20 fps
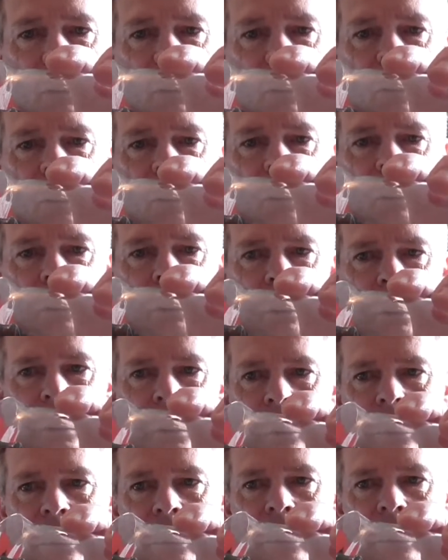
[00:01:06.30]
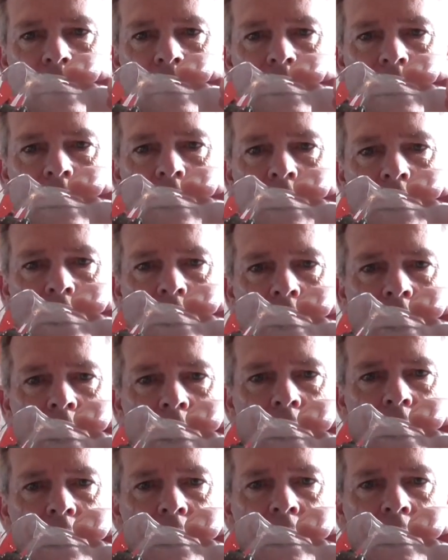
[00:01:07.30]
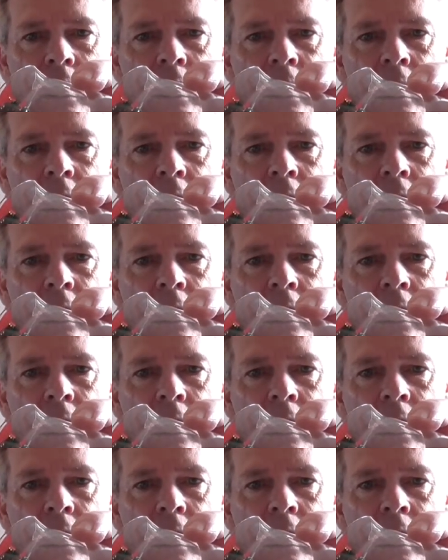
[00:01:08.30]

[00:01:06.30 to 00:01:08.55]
Hopefully you can see that okay.